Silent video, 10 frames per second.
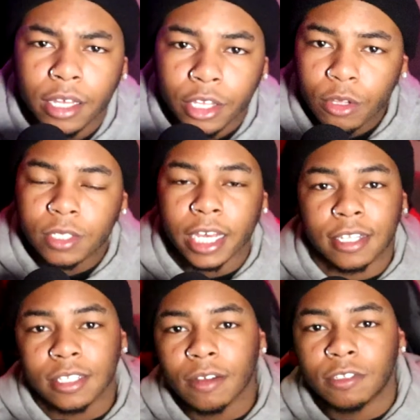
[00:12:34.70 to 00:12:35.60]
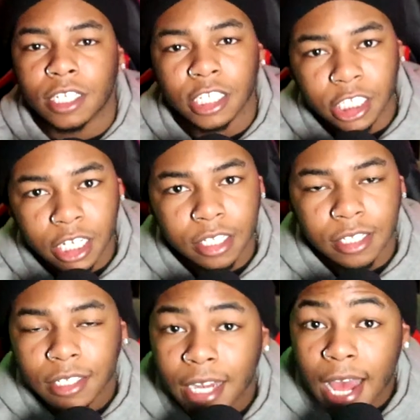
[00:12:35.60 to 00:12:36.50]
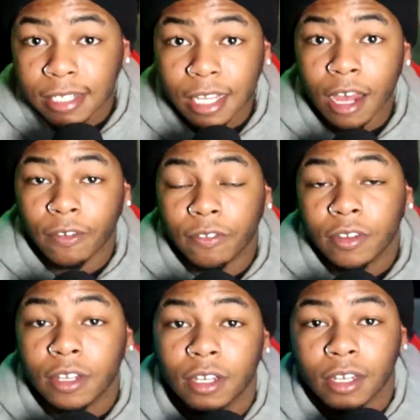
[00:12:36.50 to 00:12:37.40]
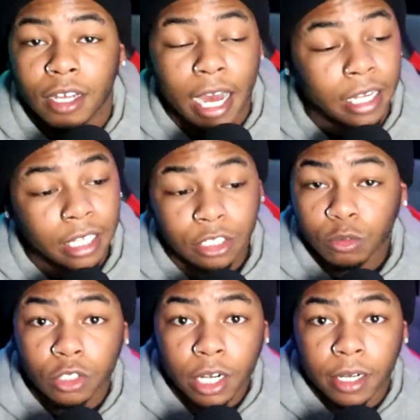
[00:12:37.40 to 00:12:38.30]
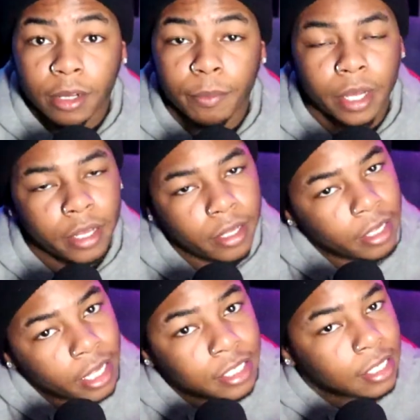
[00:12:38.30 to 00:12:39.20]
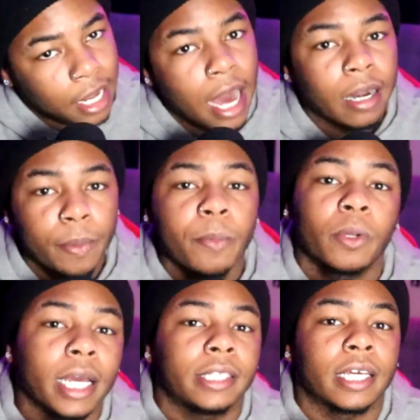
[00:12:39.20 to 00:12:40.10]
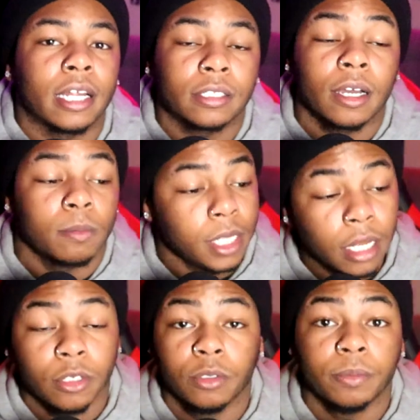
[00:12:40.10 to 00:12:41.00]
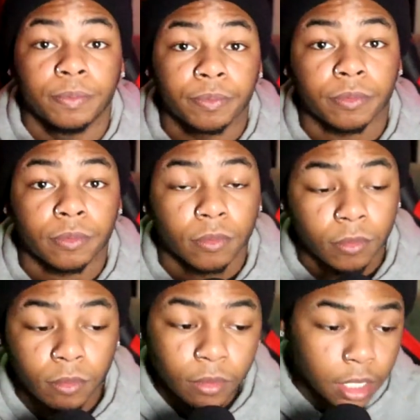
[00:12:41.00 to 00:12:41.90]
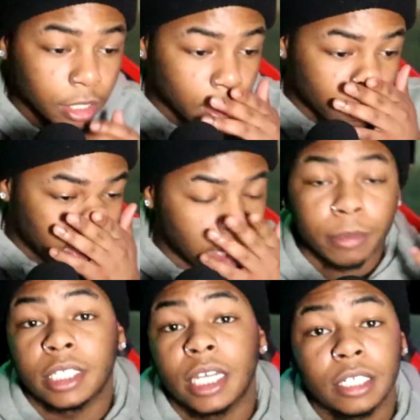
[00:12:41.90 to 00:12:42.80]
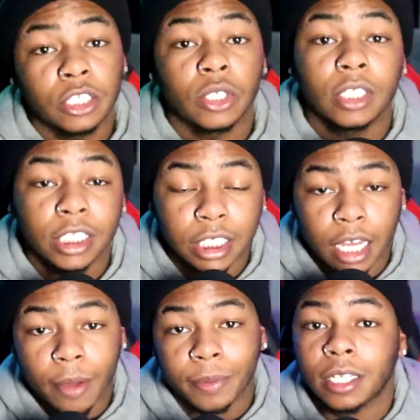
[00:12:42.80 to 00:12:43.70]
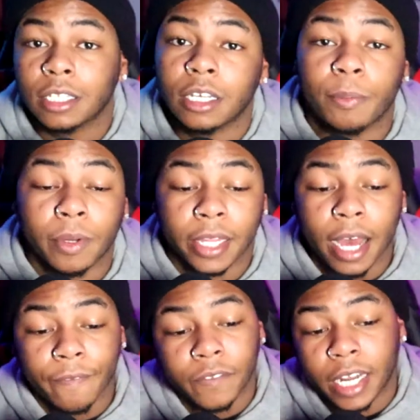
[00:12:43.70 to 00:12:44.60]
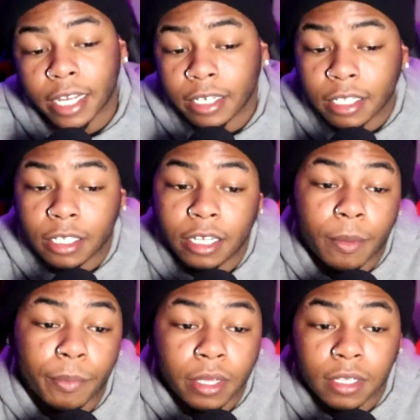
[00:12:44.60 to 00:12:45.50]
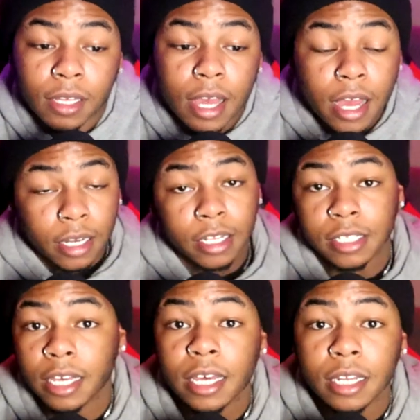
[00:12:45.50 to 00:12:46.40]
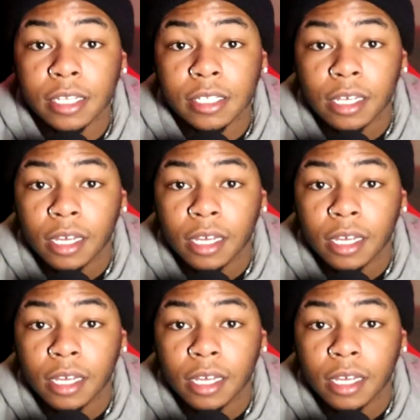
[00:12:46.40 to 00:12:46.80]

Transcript: you taking stuff to the cheeks. That's tough. I thought you was straight, but it's a lot of people like that out there. I'm telling you. You know, and I'm just telling the story just to help another young brother out. I feel like another young brother needs to hear this,